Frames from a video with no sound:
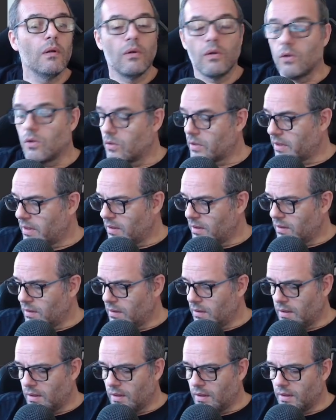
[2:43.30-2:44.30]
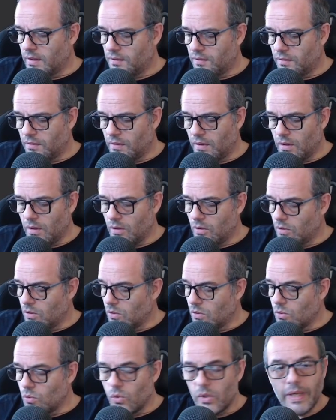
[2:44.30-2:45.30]
or
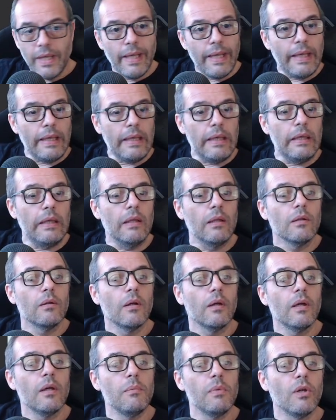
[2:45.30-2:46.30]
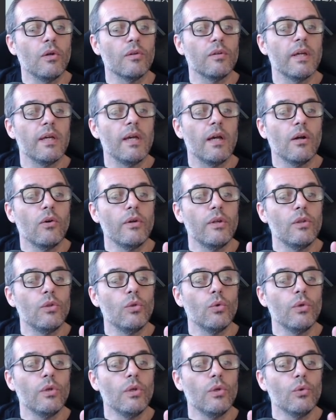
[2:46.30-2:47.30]
STO key, because I am going
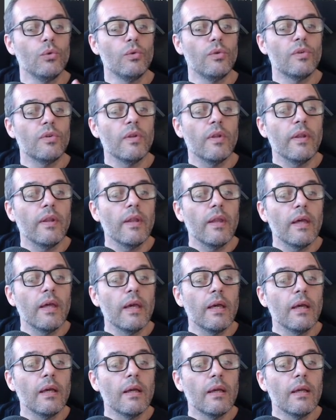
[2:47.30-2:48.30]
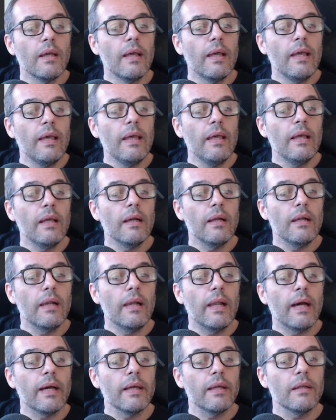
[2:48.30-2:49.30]
to use the key
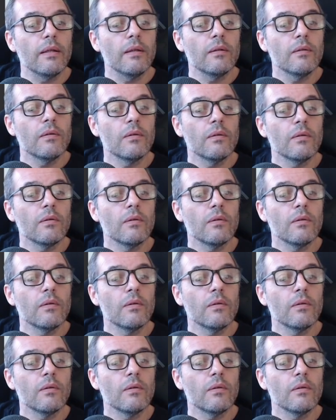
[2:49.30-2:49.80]
line